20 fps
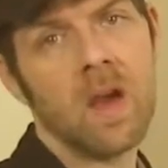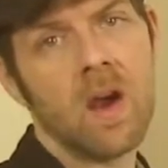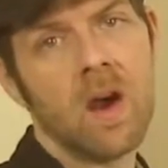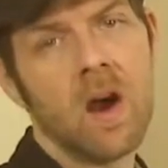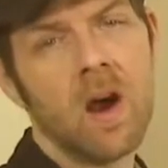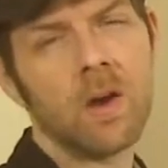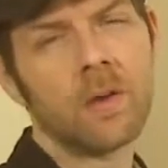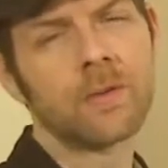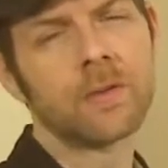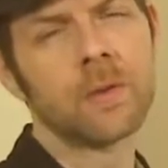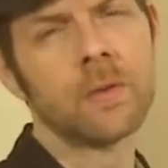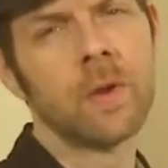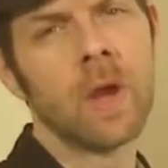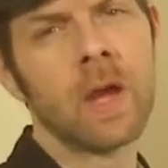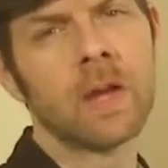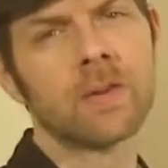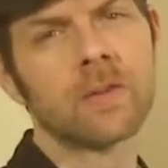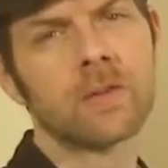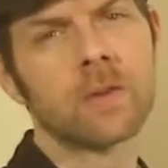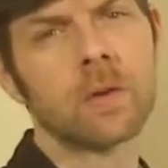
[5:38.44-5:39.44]
Also
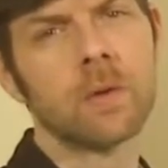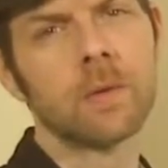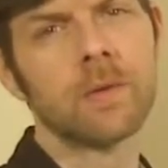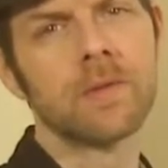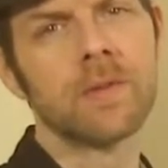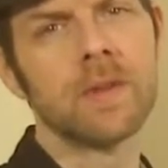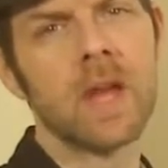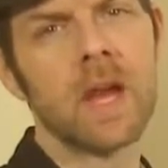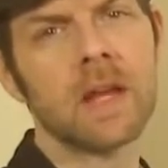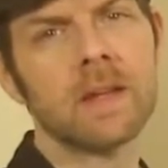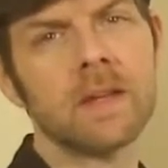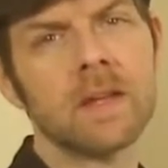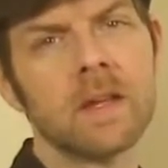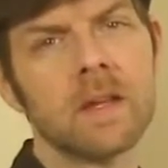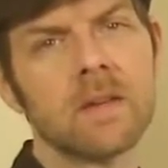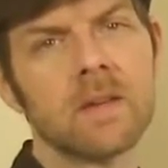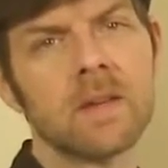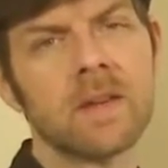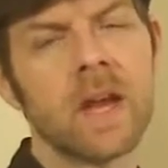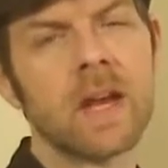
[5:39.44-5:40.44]
not true is the
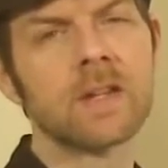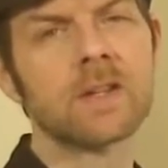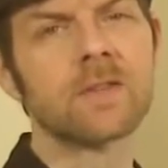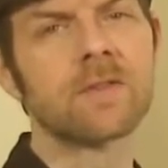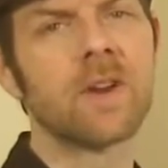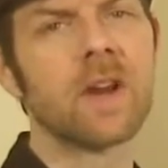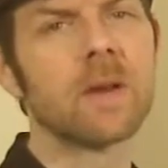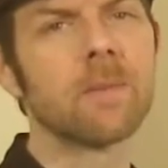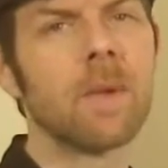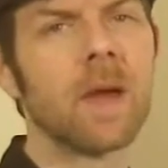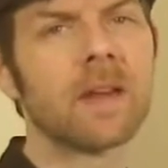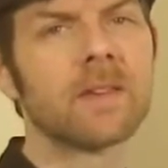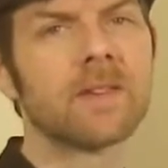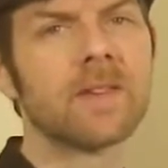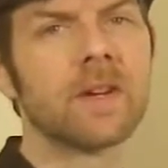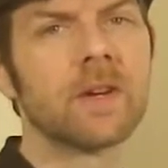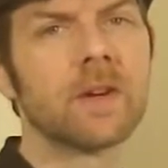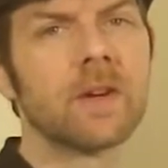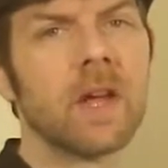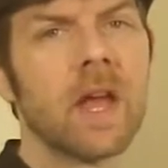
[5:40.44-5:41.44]
idea that nitrifying
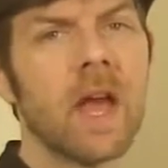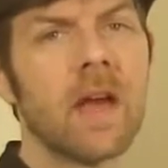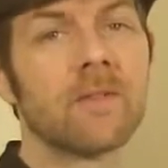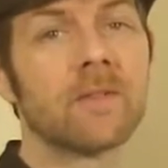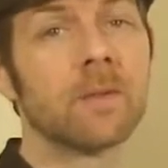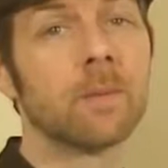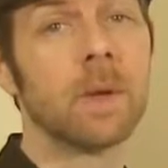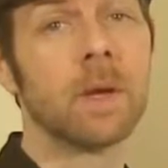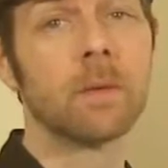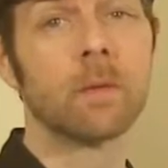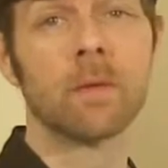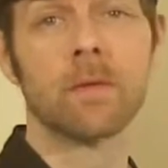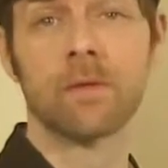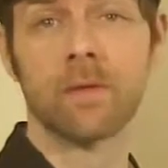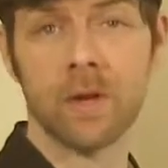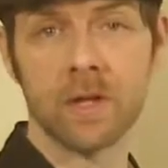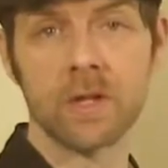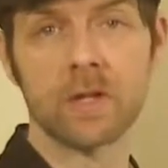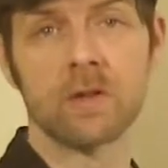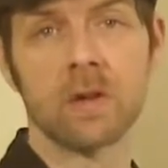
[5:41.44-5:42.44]
bacteria have to be
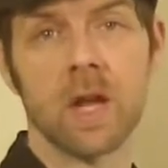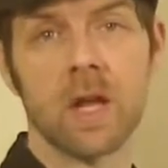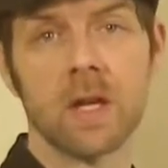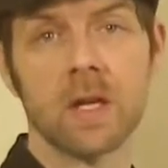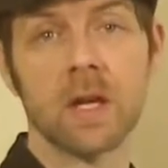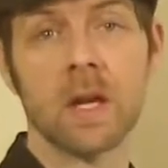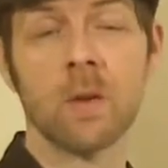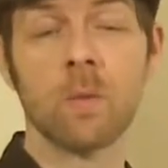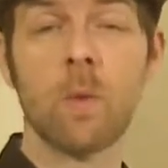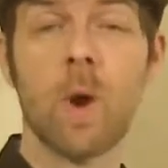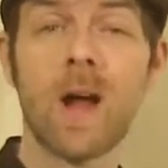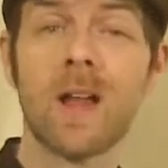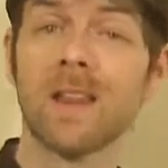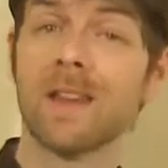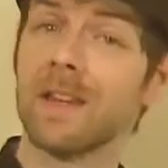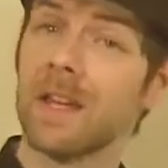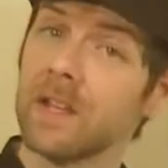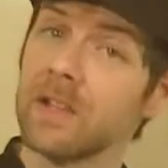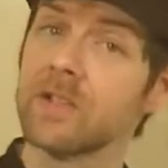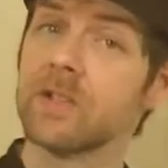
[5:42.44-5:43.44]
refrigerated. And
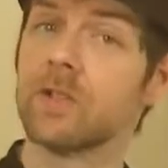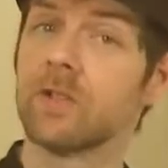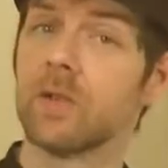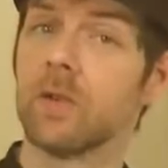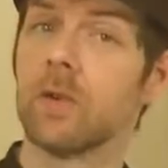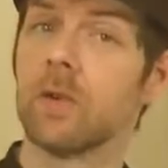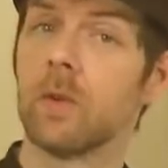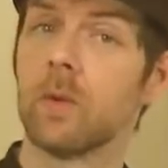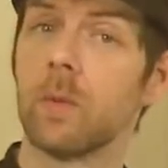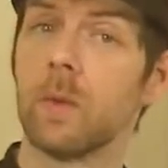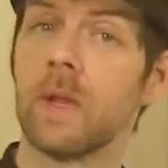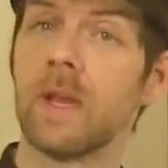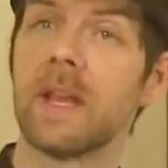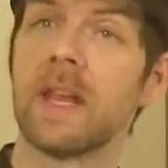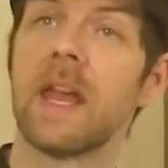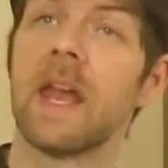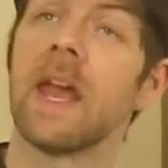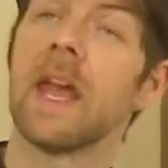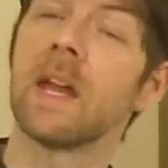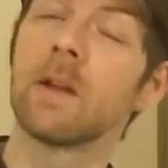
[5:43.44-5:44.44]
while it is true that we
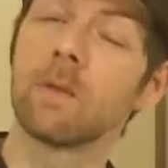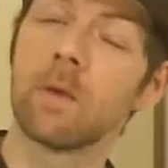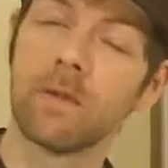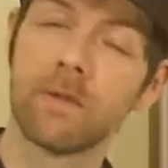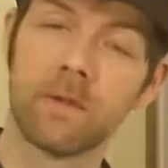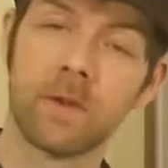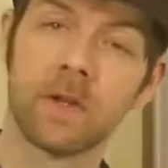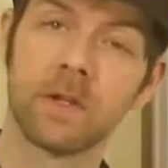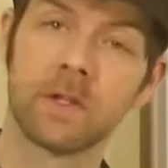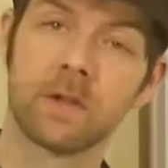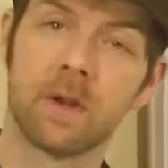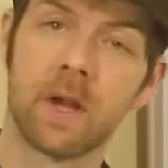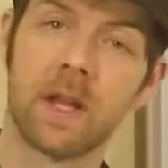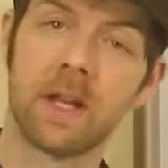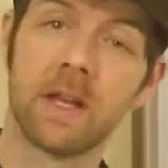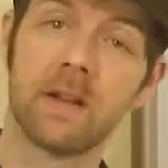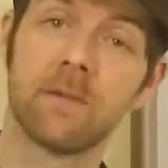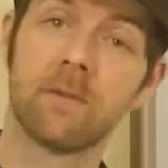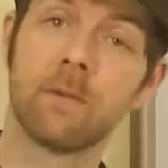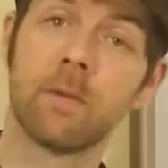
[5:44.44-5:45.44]
can
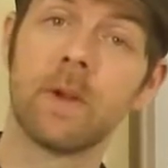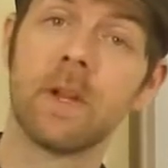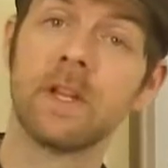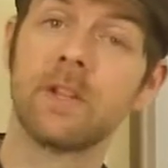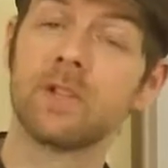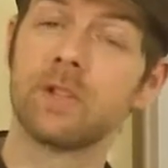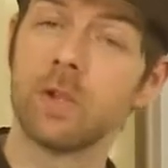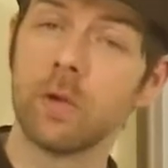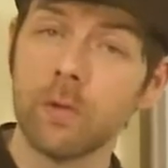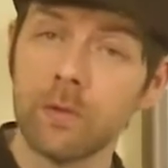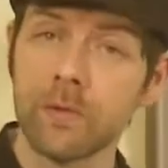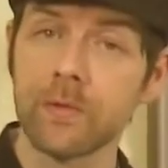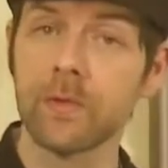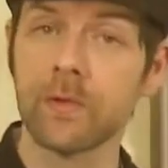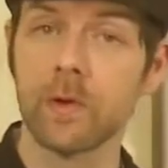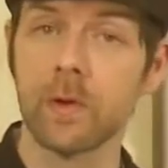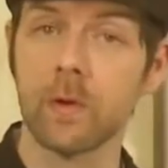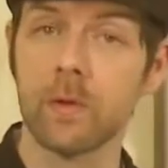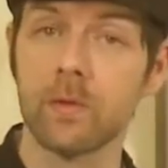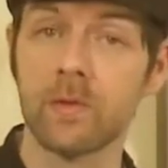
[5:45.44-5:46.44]
refrigerate if we choose
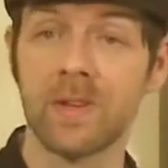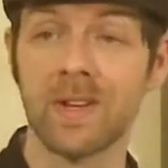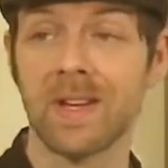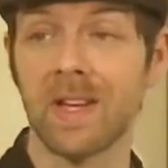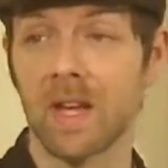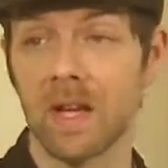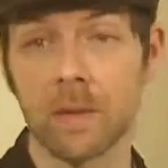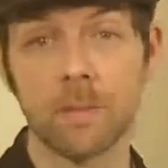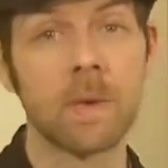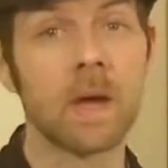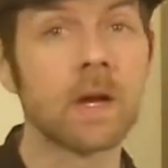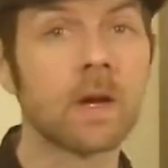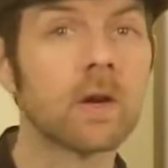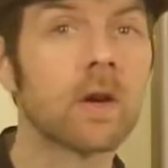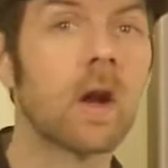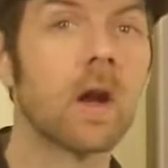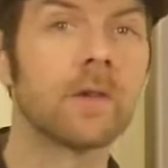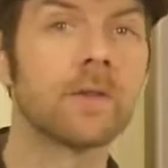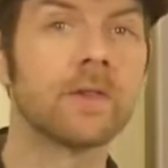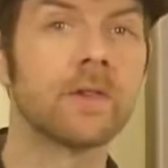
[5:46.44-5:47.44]
to get a better
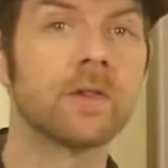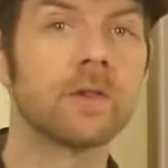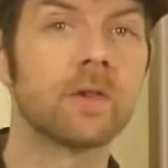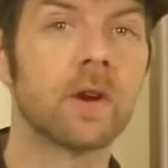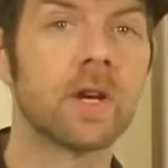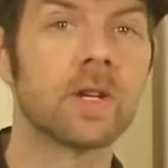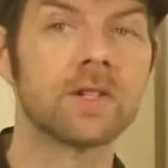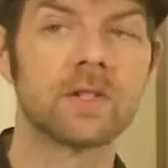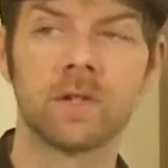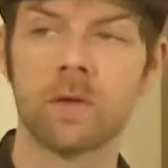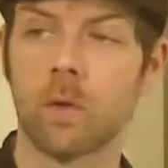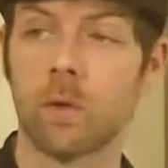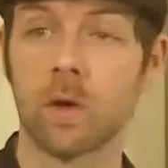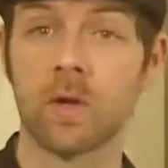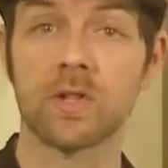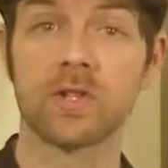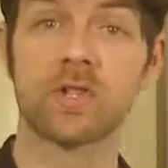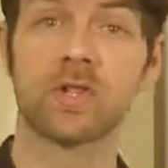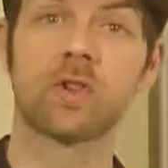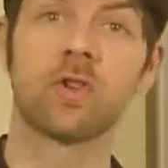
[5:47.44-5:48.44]
concentration
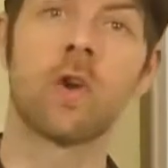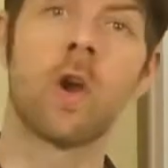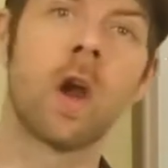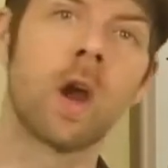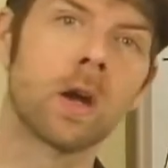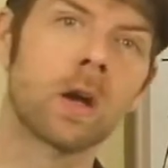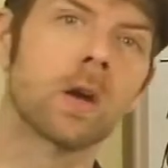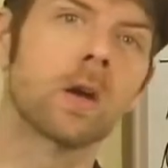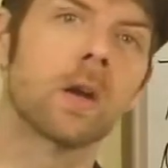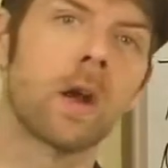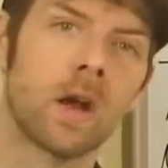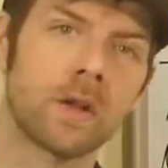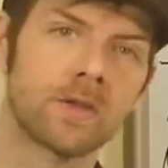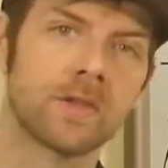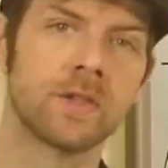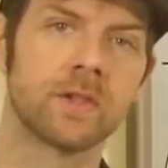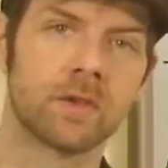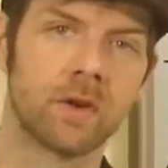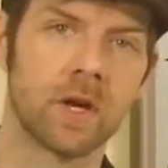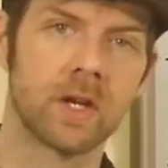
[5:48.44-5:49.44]
or a stronger
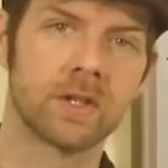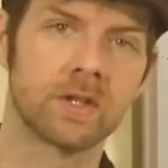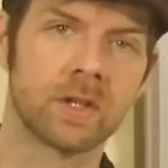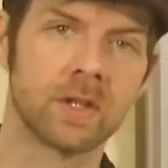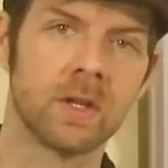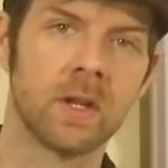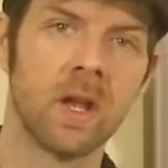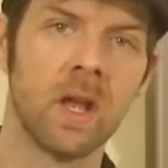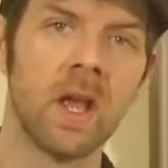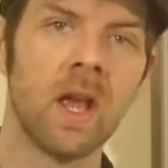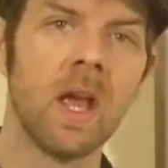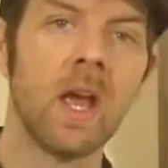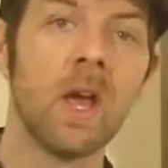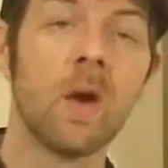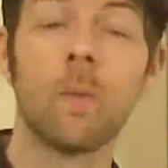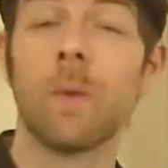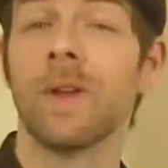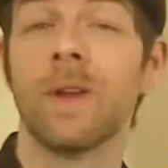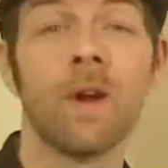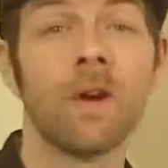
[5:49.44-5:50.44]
concentration,
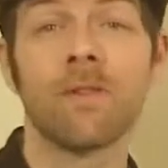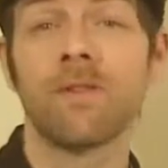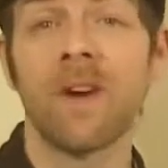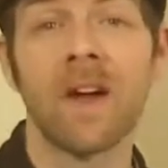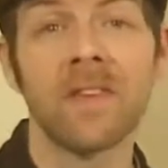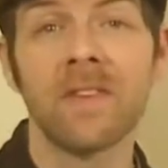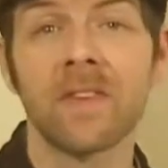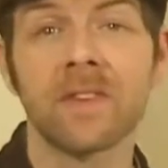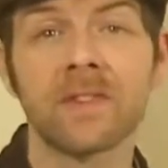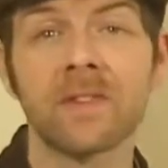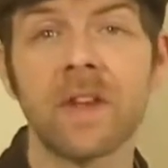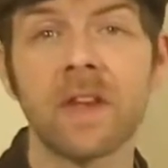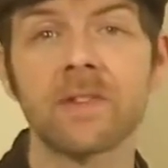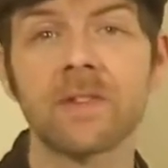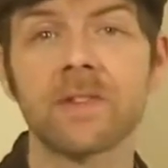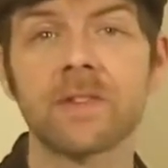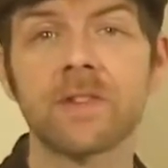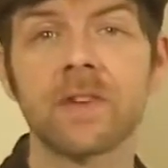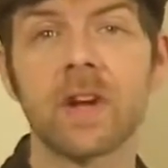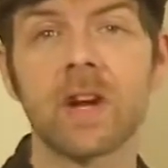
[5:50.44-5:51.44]
we don't find this
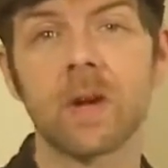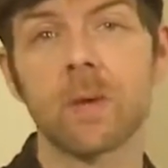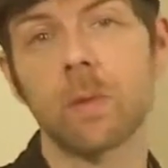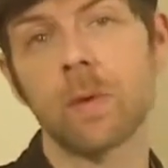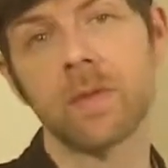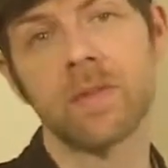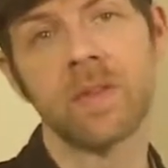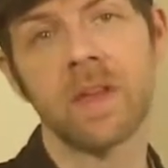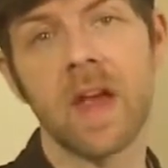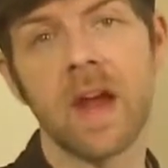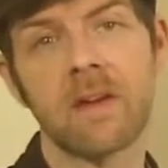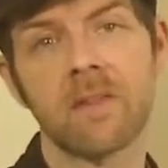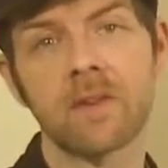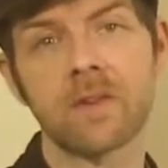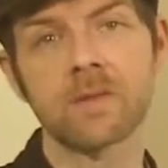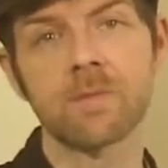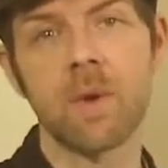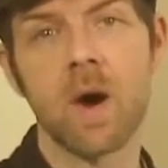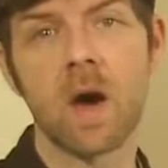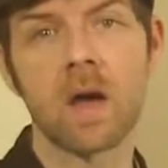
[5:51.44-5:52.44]
necessary with the
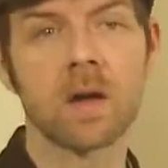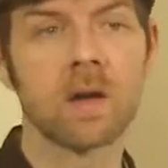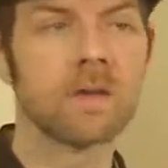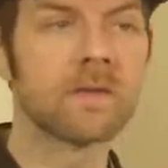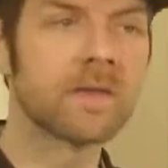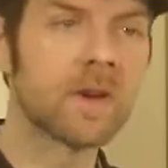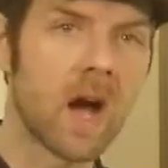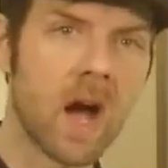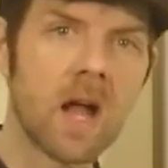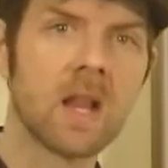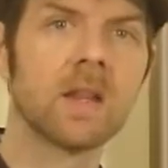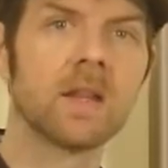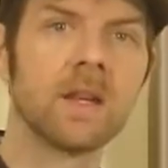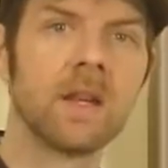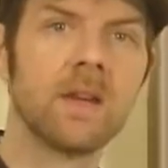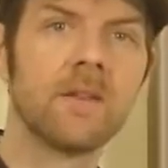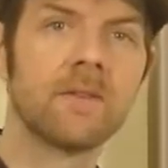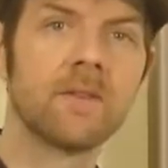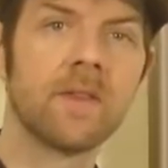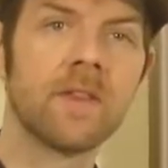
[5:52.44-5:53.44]
average bottle of
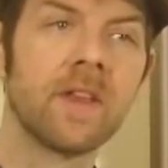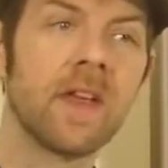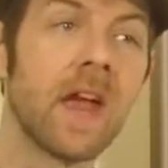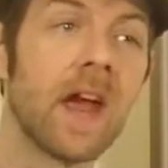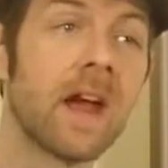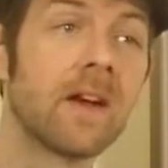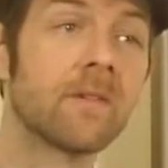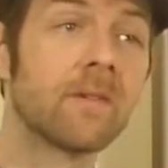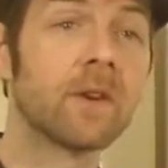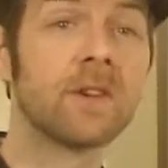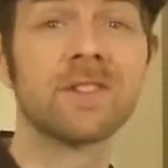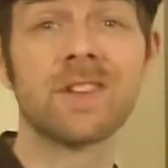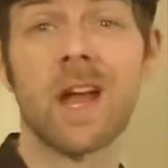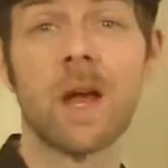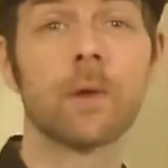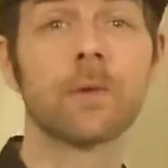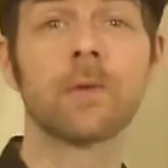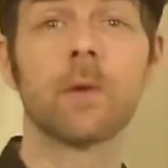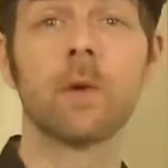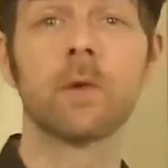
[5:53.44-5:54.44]
colony for the average
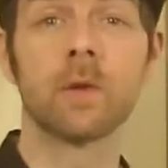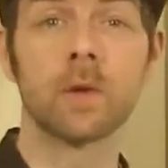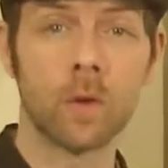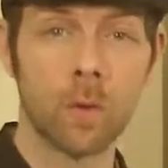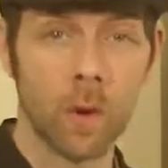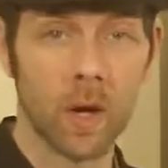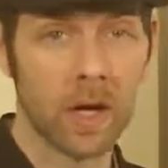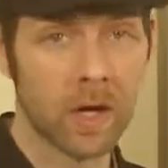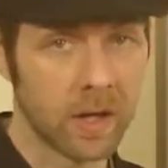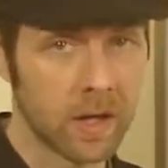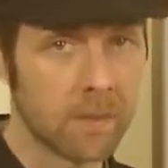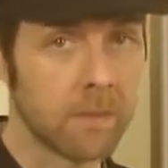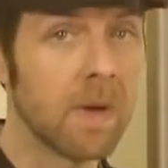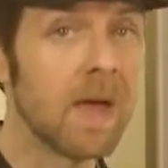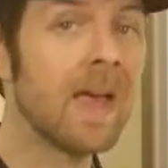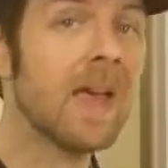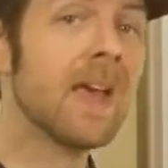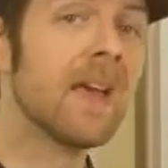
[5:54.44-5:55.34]
household aquarium.